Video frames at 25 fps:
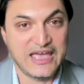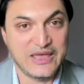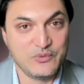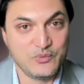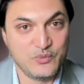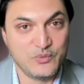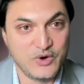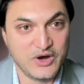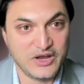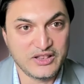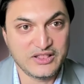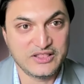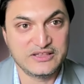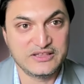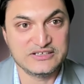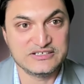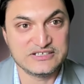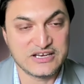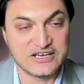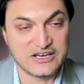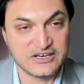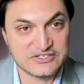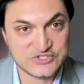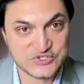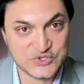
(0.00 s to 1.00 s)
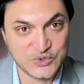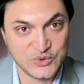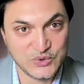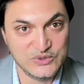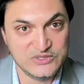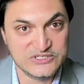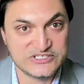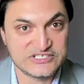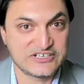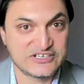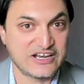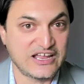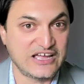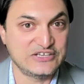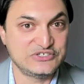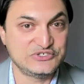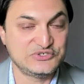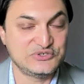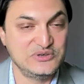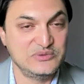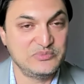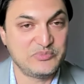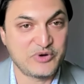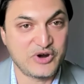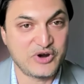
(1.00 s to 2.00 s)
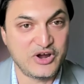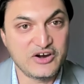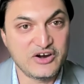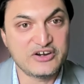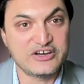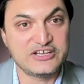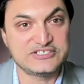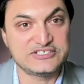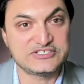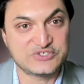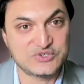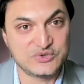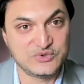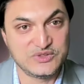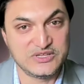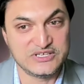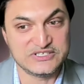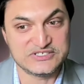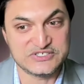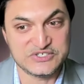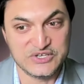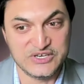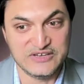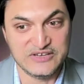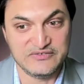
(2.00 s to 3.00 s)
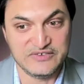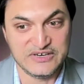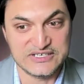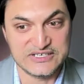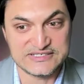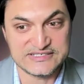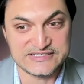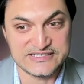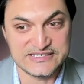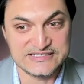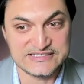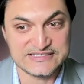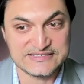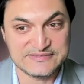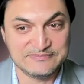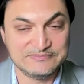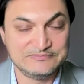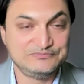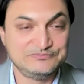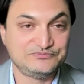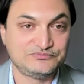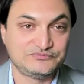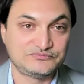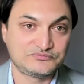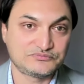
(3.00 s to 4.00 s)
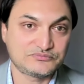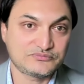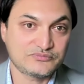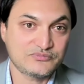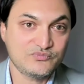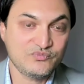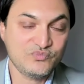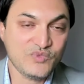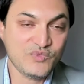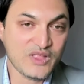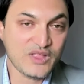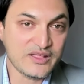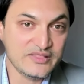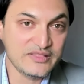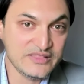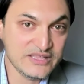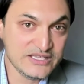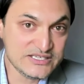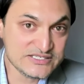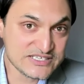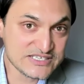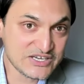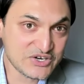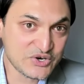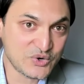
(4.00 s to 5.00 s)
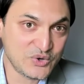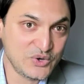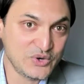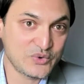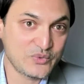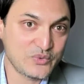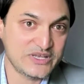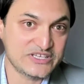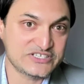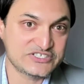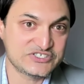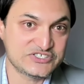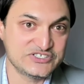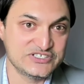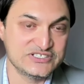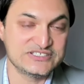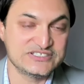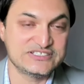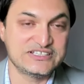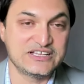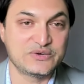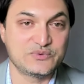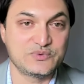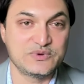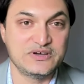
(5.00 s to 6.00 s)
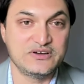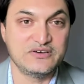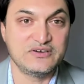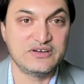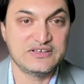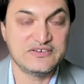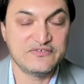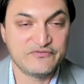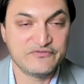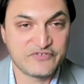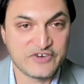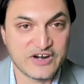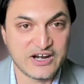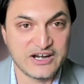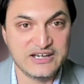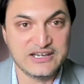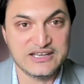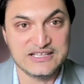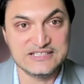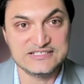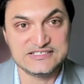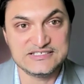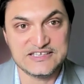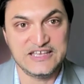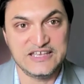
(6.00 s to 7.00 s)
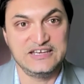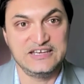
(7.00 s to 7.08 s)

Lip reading: and what the soul's gradual progress through this universe is. These are all questions that were front and